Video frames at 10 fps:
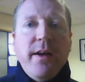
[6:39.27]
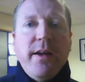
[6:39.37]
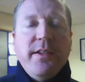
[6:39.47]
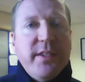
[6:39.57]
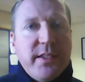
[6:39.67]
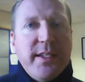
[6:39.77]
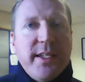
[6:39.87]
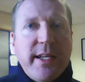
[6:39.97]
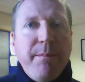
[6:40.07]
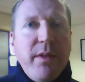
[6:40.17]
is this an
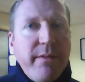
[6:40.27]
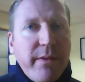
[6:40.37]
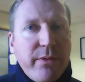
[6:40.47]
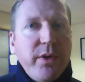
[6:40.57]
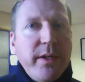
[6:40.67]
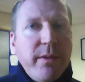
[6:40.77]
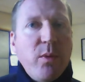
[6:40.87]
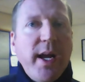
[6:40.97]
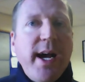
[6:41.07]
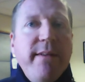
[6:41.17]
example of a freedom
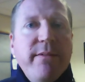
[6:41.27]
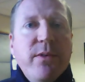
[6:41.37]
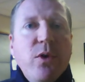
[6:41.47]
that we have,